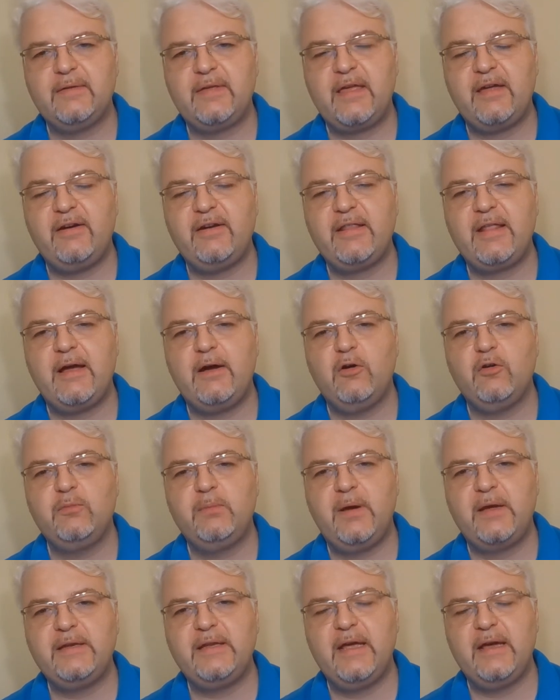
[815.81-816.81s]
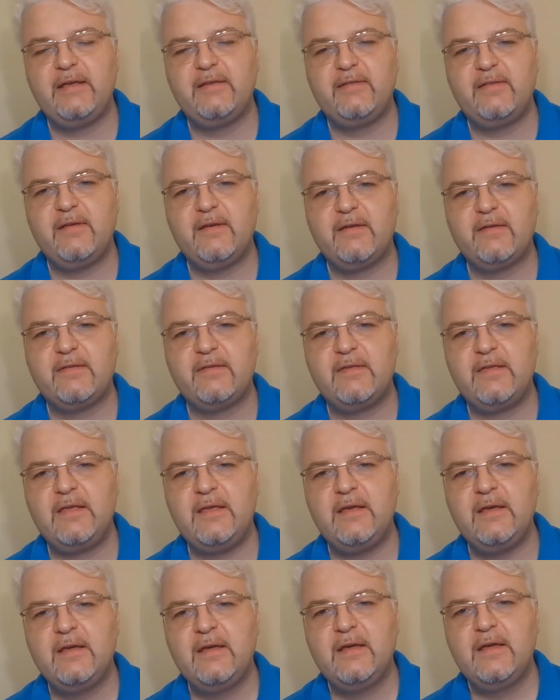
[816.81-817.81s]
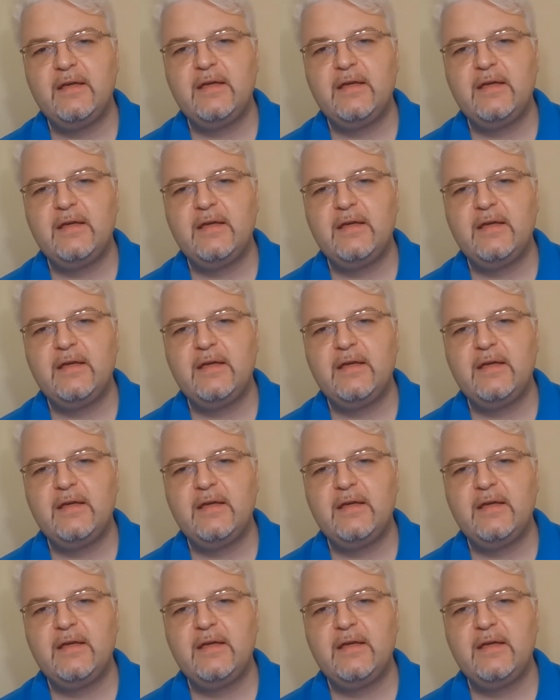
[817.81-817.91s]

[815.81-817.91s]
carried out by the ICRC